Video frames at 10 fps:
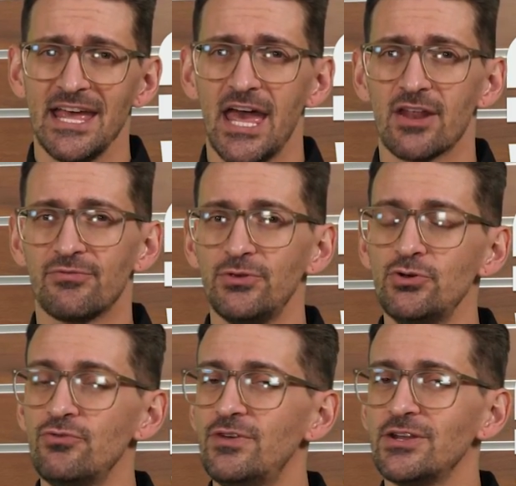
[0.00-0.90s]
and a few
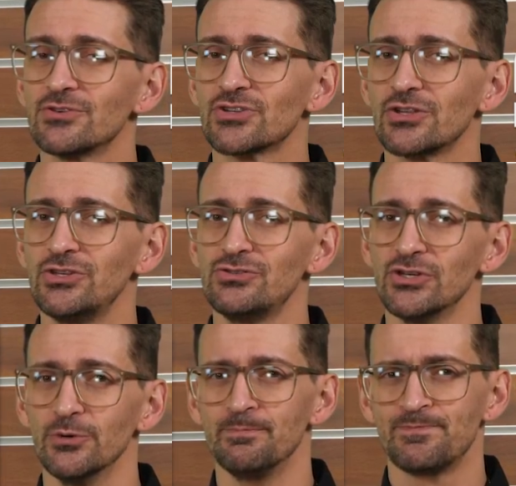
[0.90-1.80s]
new videos on
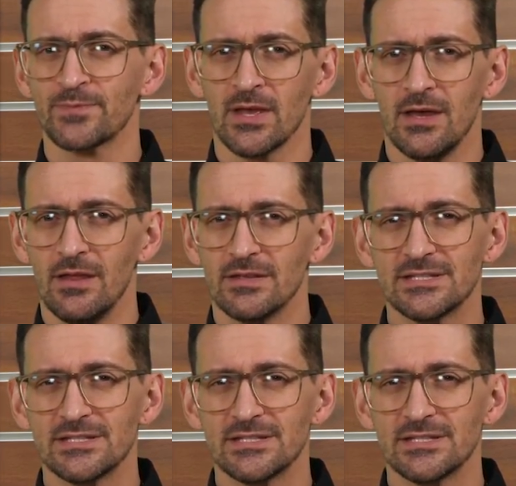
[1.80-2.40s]
YouTube. The